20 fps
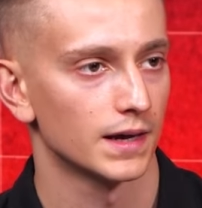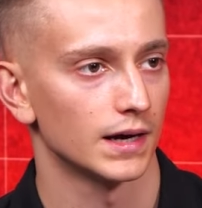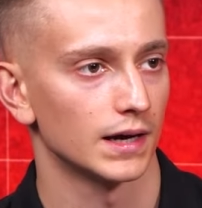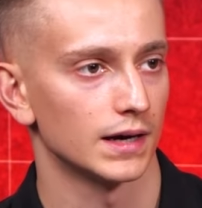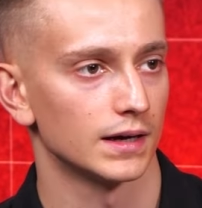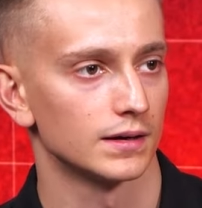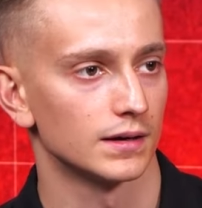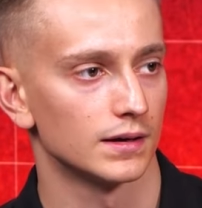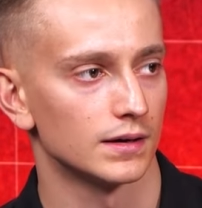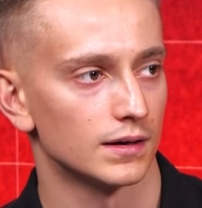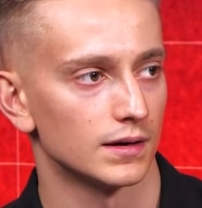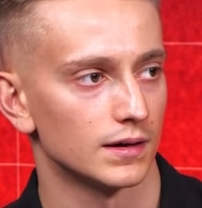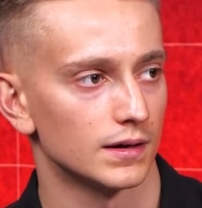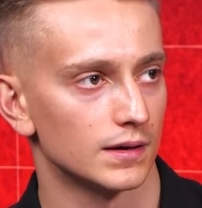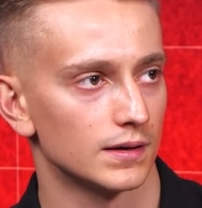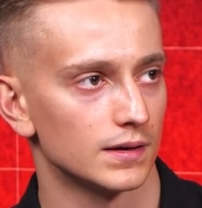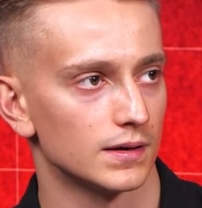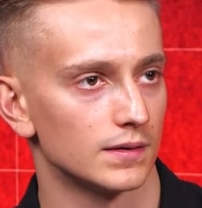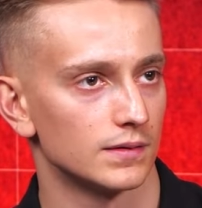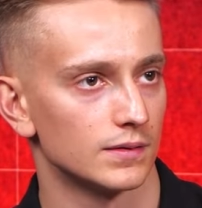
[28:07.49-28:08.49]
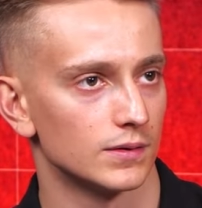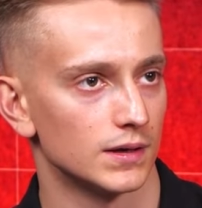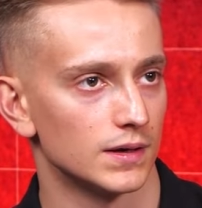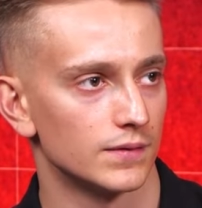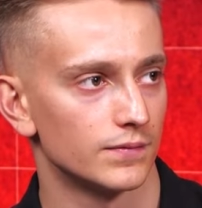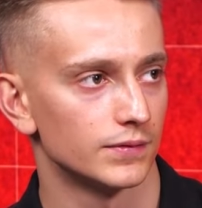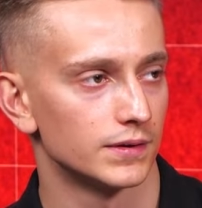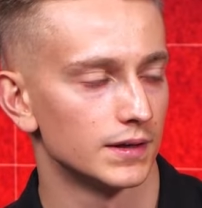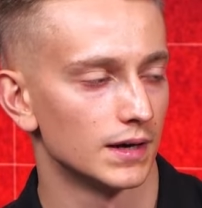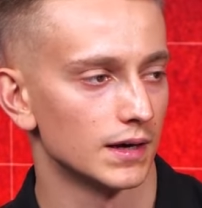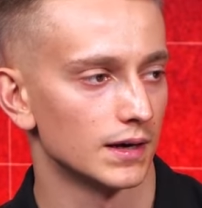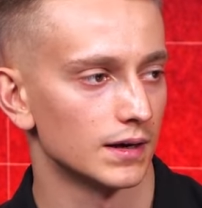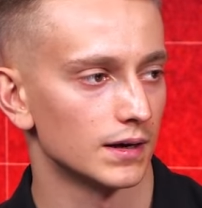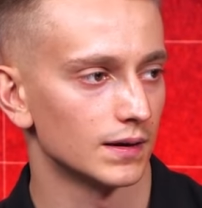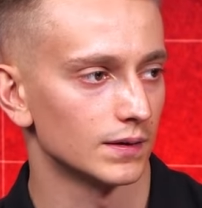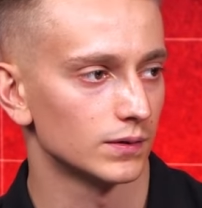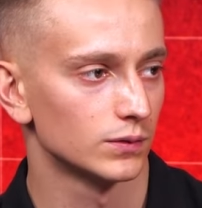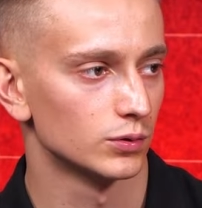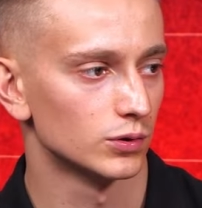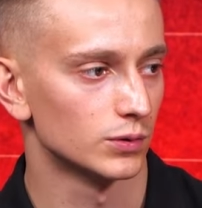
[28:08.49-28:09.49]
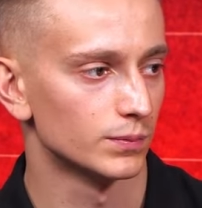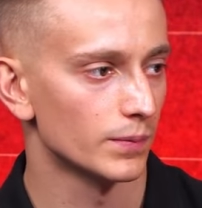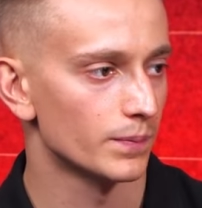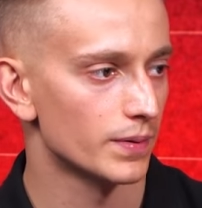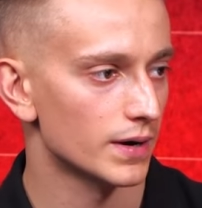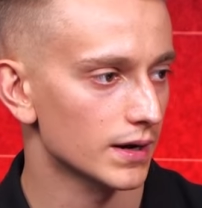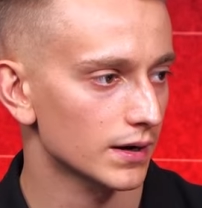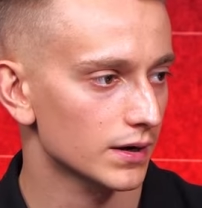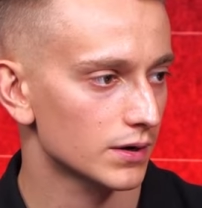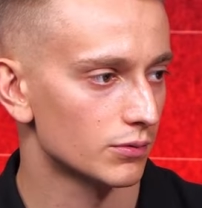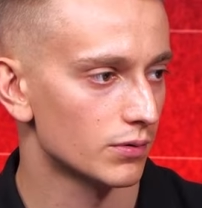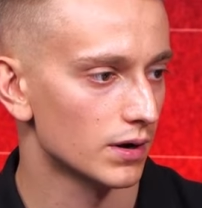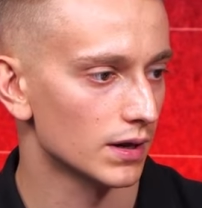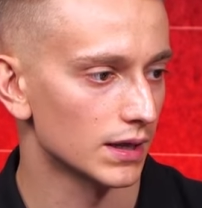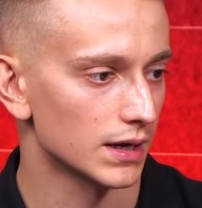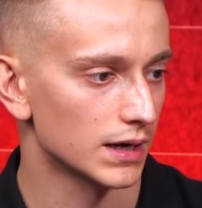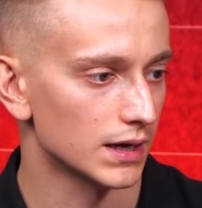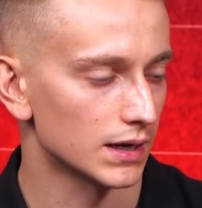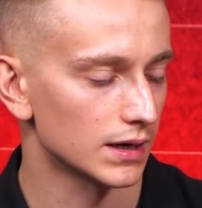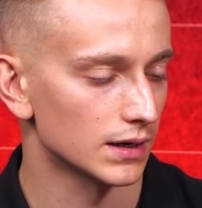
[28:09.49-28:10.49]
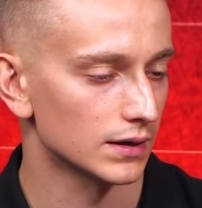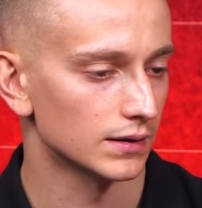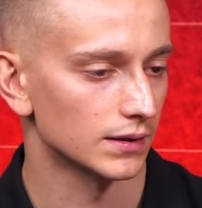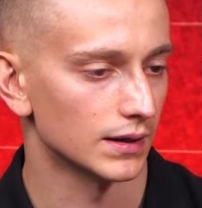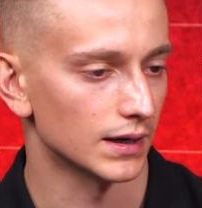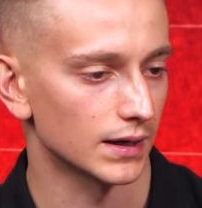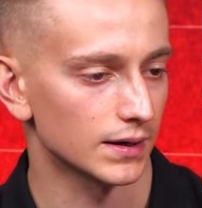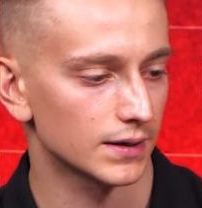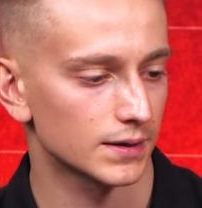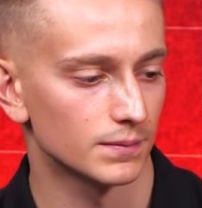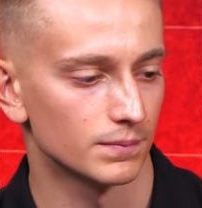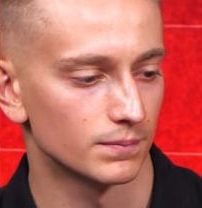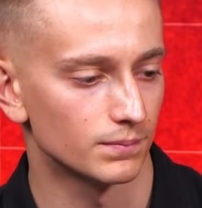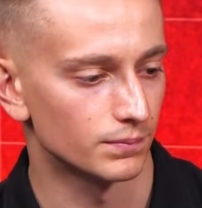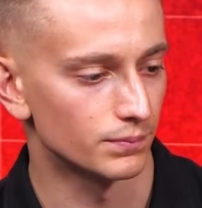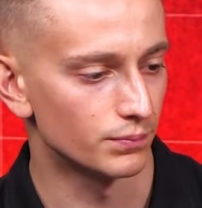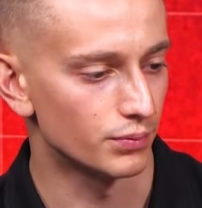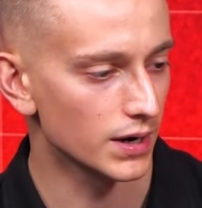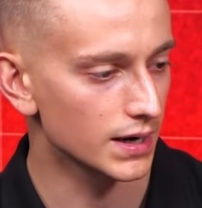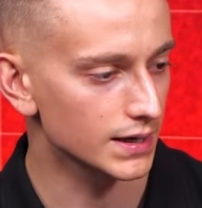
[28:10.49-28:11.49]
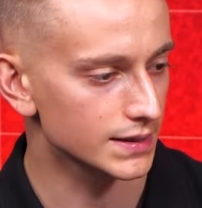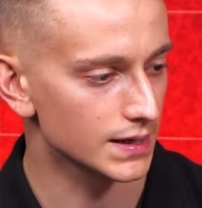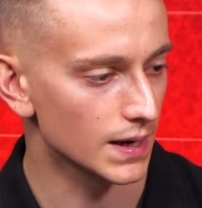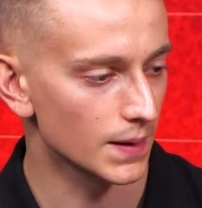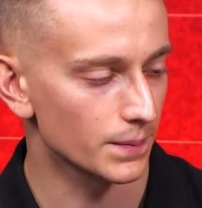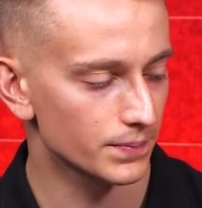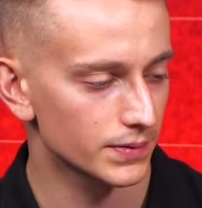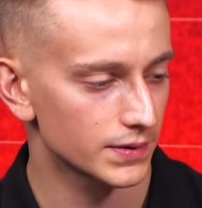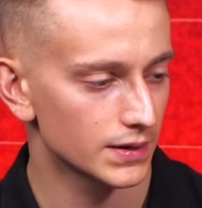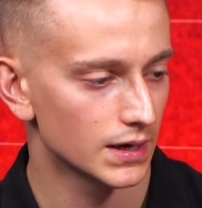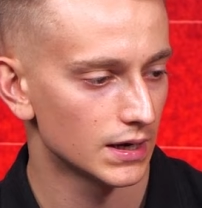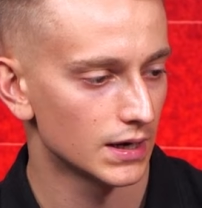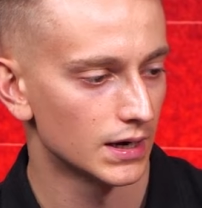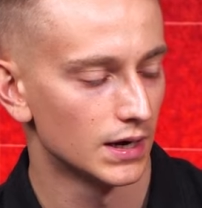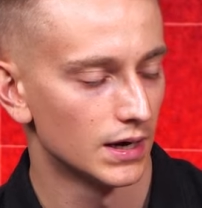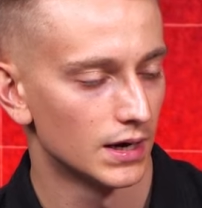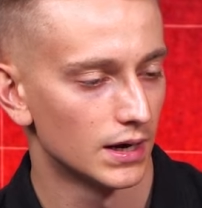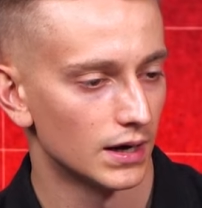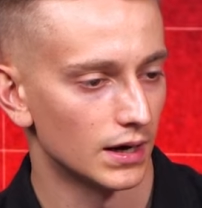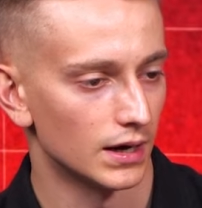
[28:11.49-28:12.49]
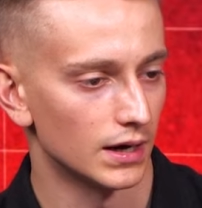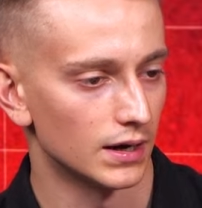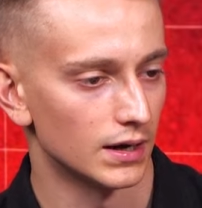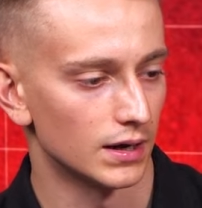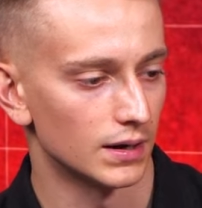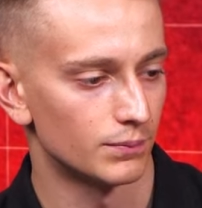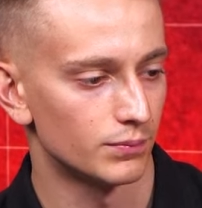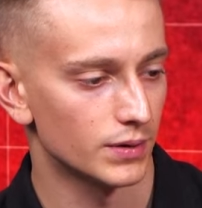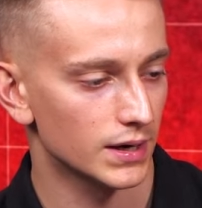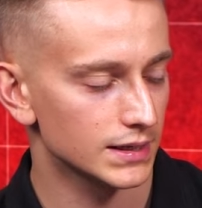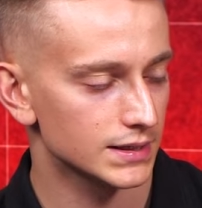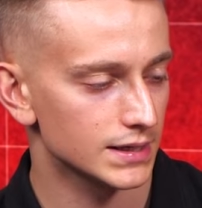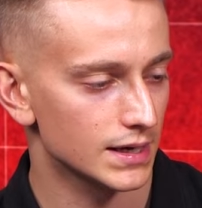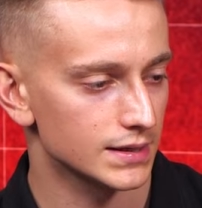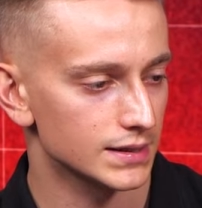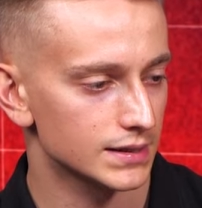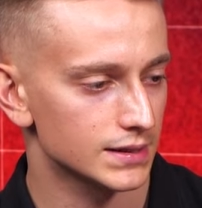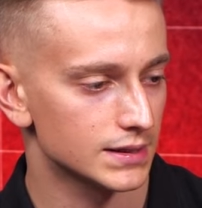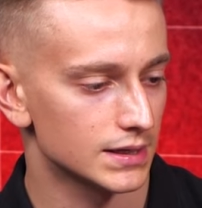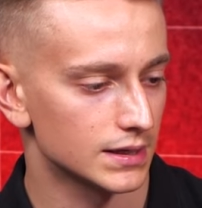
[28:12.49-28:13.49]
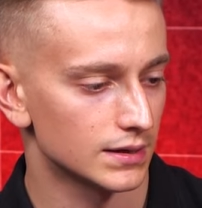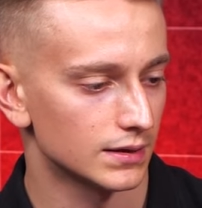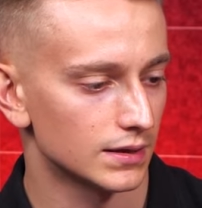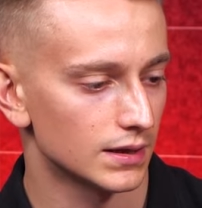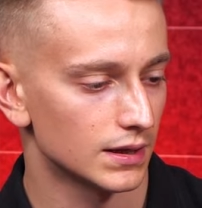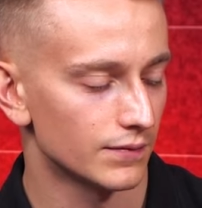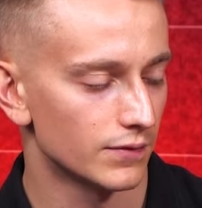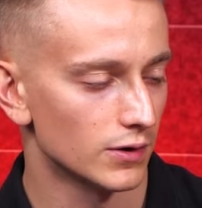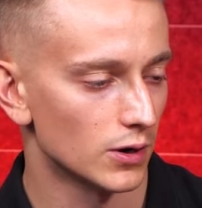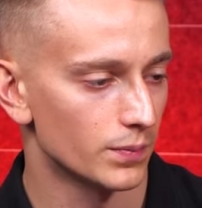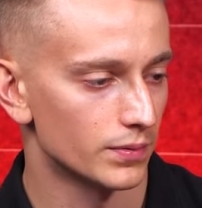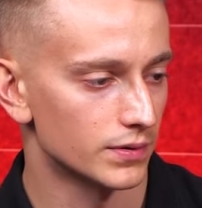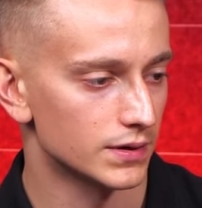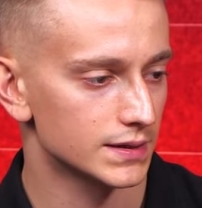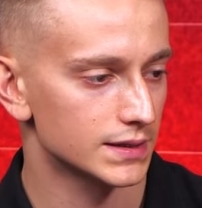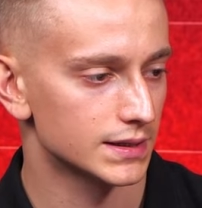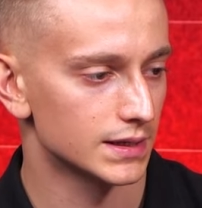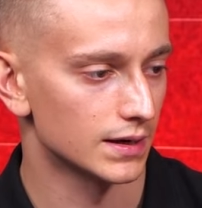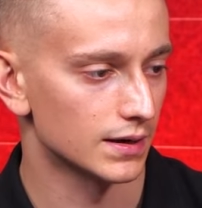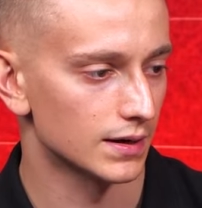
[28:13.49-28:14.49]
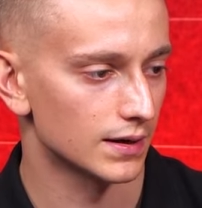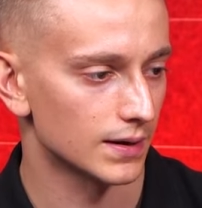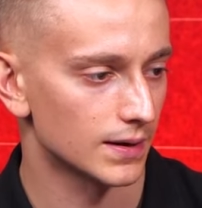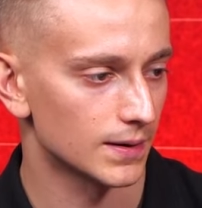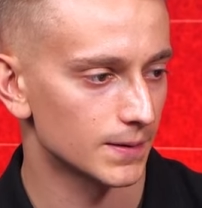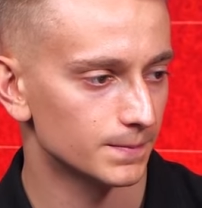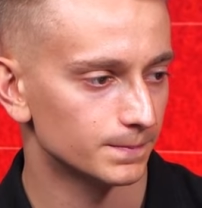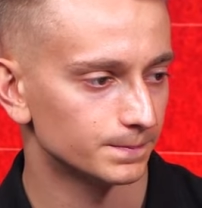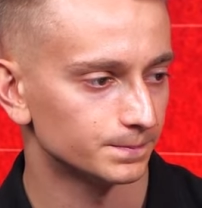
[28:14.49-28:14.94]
And if the Turbopack really like brings us the developers the